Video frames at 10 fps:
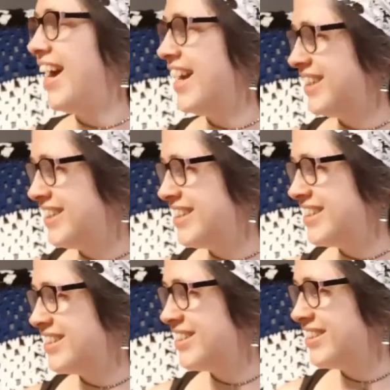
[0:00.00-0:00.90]
And
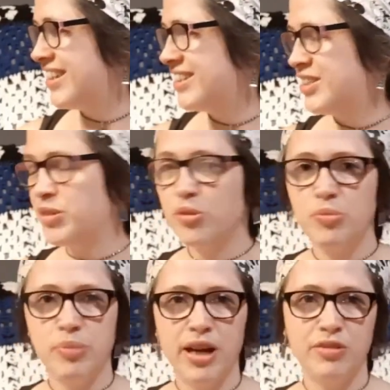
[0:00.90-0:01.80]
that is
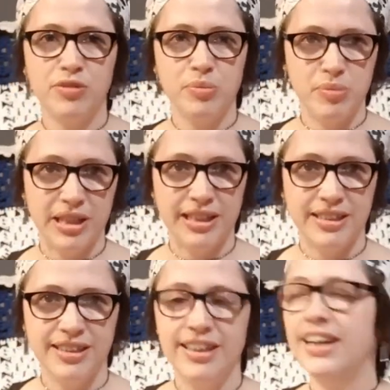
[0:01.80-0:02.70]
goodbye from me
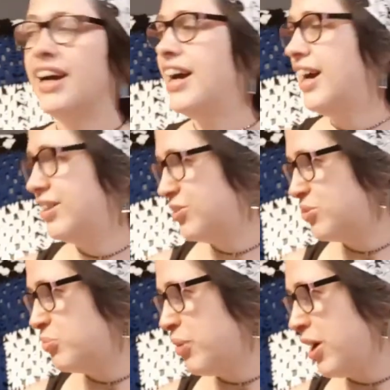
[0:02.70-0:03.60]
and
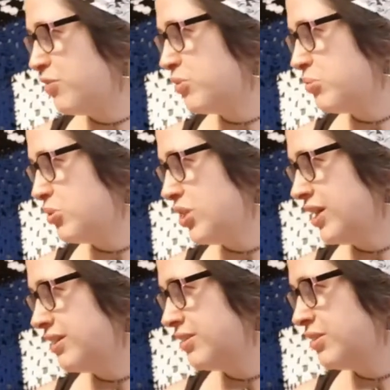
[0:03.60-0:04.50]
goodbye from Buddy.
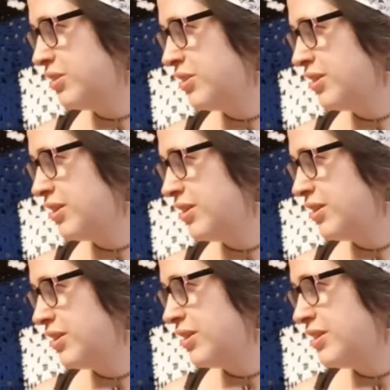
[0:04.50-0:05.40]

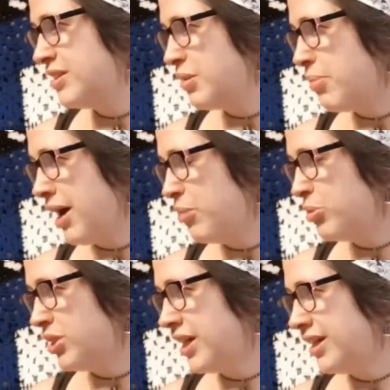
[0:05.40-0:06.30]
Say bye,
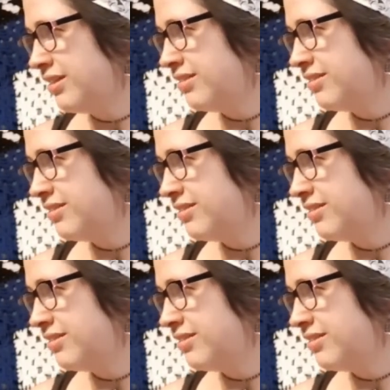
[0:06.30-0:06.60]
Buddy.